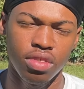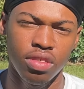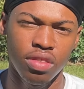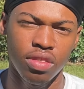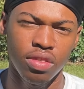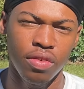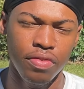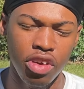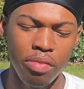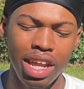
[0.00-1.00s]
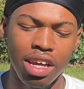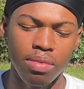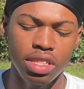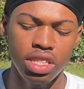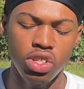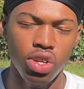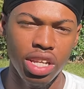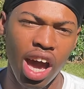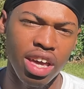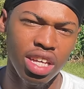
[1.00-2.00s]
You feel me? That comes into your
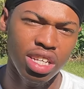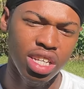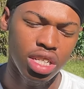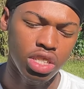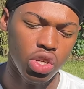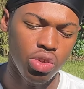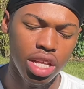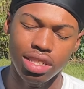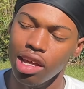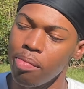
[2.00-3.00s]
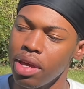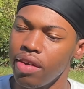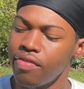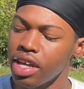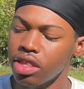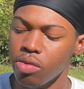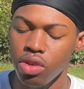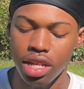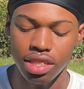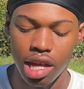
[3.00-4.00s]
diet. So you need to stop being victim.
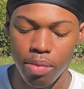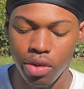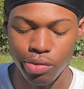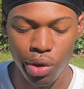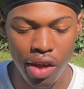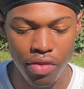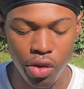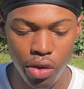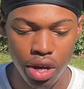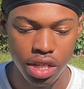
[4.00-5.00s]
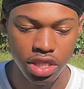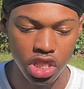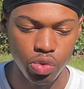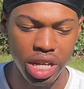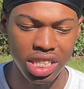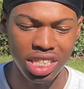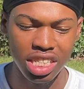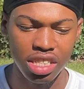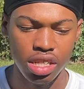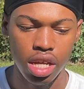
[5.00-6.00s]
You need to stop doing whatever your situation
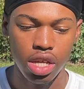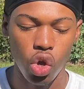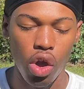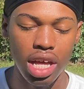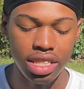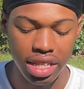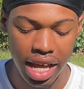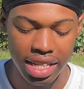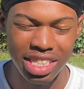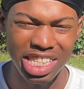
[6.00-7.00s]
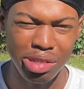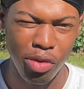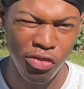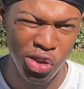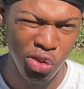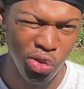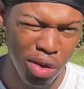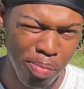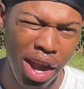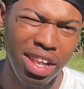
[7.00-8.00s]
is. Go ahead and set that attention before you do
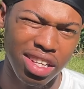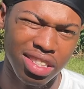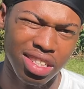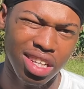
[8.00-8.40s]
the practice.